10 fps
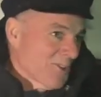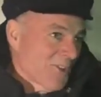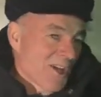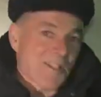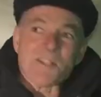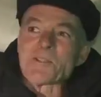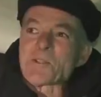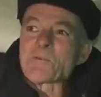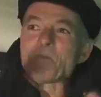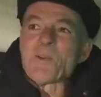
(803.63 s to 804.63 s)
nice.
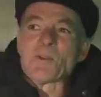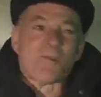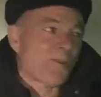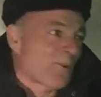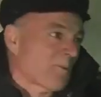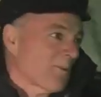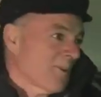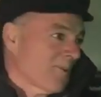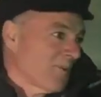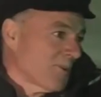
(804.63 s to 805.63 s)
It's a beautiful
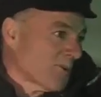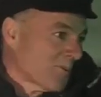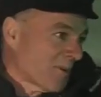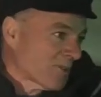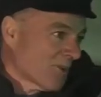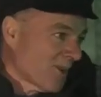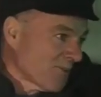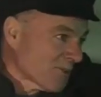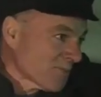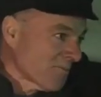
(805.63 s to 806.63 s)
view, but
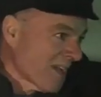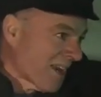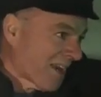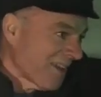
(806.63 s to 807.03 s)
awful smell.